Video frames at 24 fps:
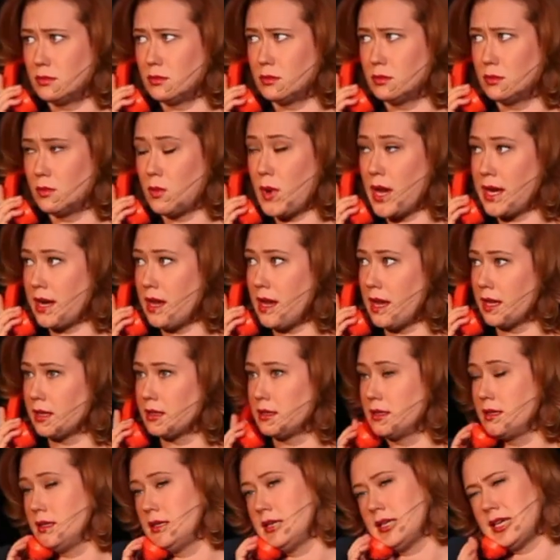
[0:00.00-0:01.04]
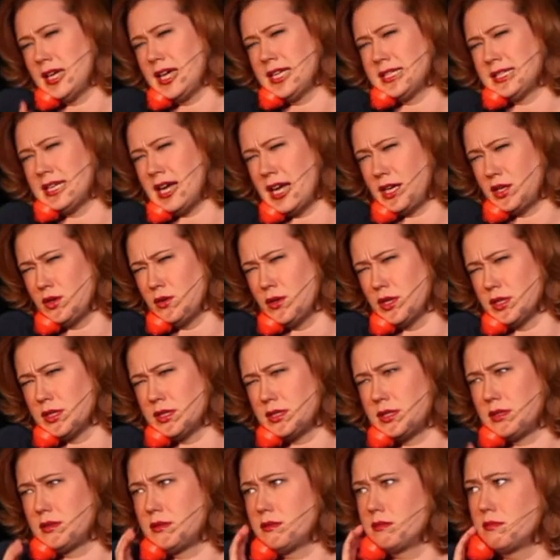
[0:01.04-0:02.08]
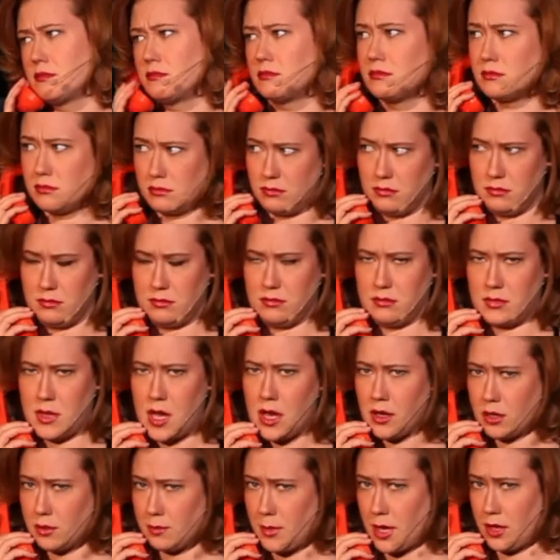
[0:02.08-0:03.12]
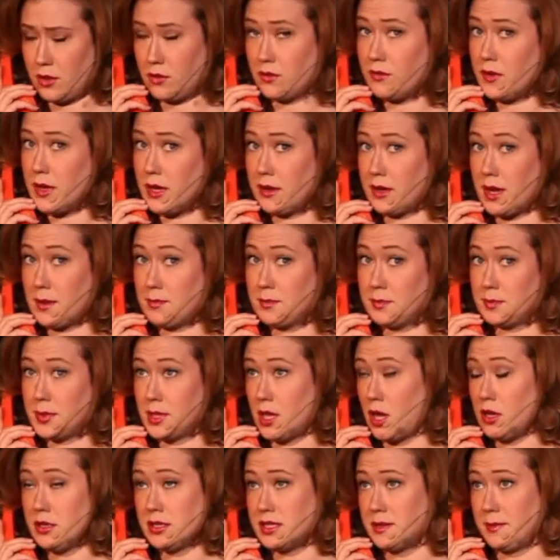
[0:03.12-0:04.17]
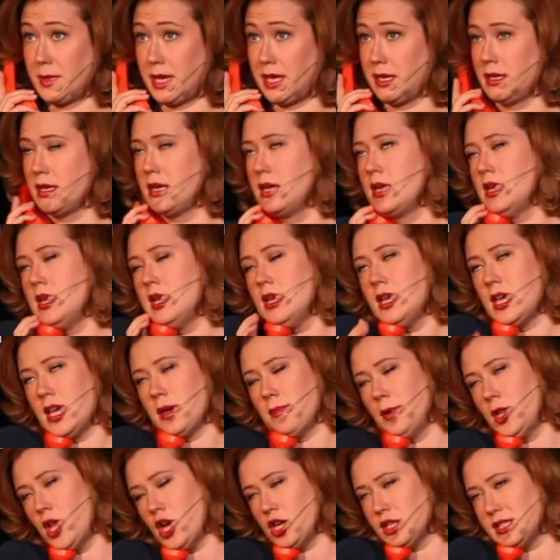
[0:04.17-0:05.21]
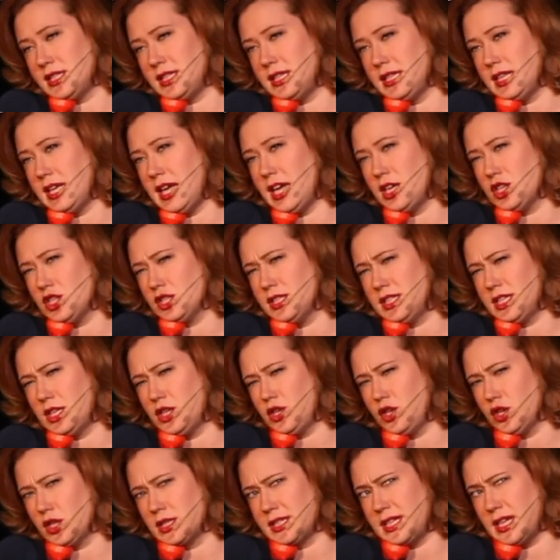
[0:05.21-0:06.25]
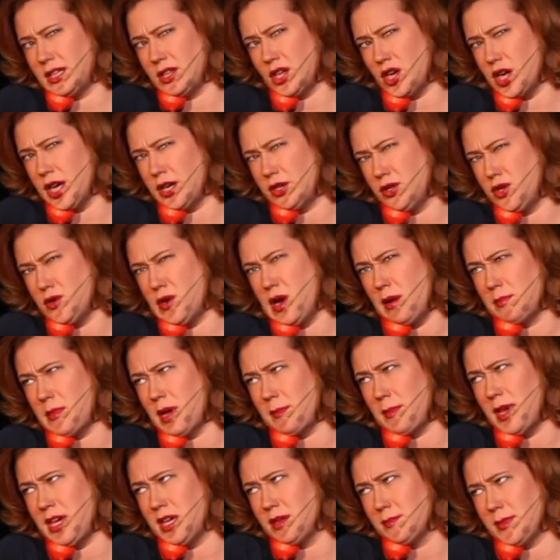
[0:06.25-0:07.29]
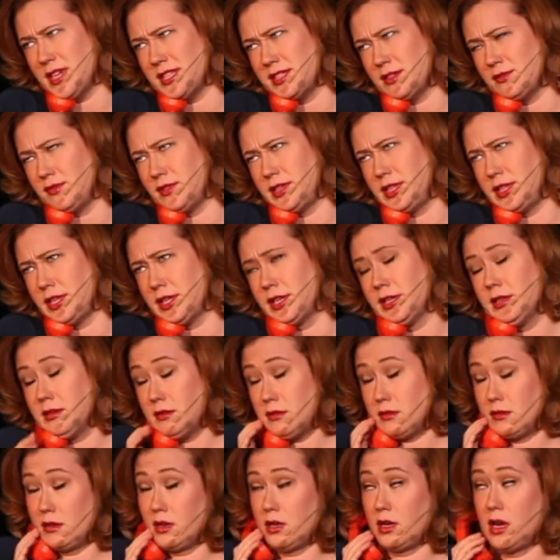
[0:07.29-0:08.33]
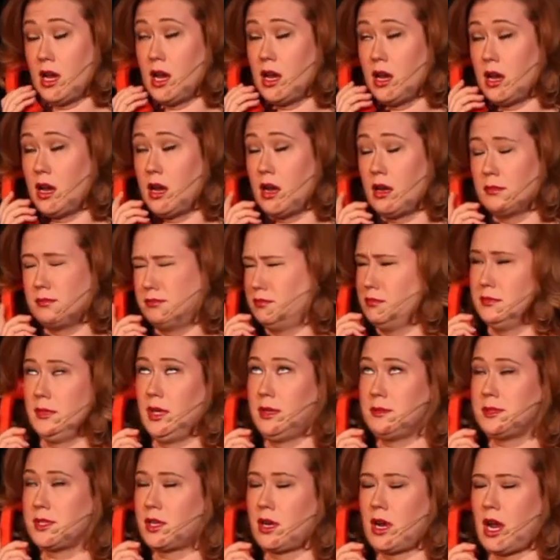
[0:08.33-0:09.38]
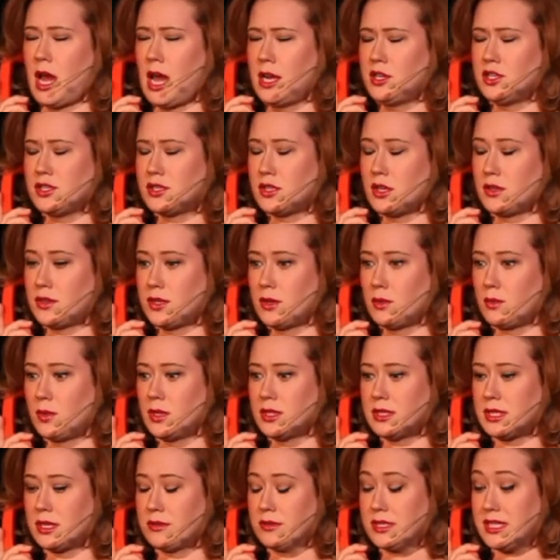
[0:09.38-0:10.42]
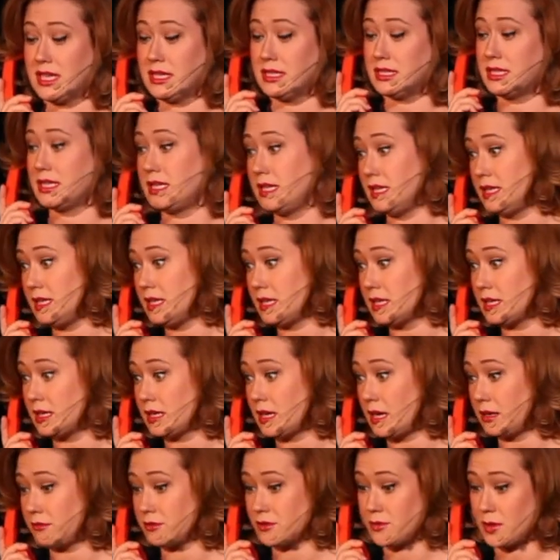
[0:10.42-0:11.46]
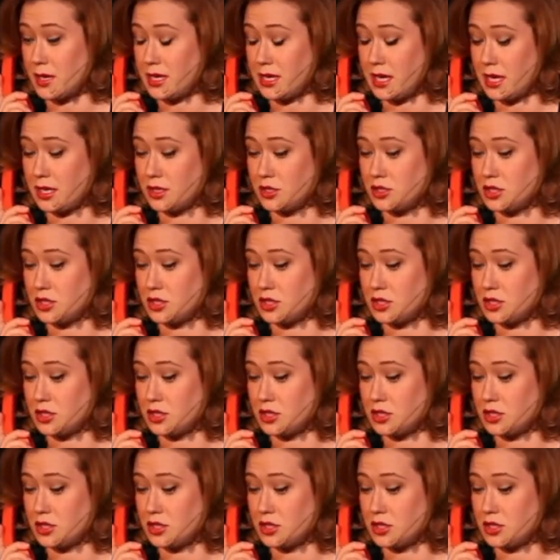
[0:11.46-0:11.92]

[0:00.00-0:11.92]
Why not? It's not yours. How can my own file not belong to me? It belongs to the agency, New York State law. I don't know how I'm not making myself clear. Uh, I'm sorry, I just thought that once I was 18 and I was ready, I could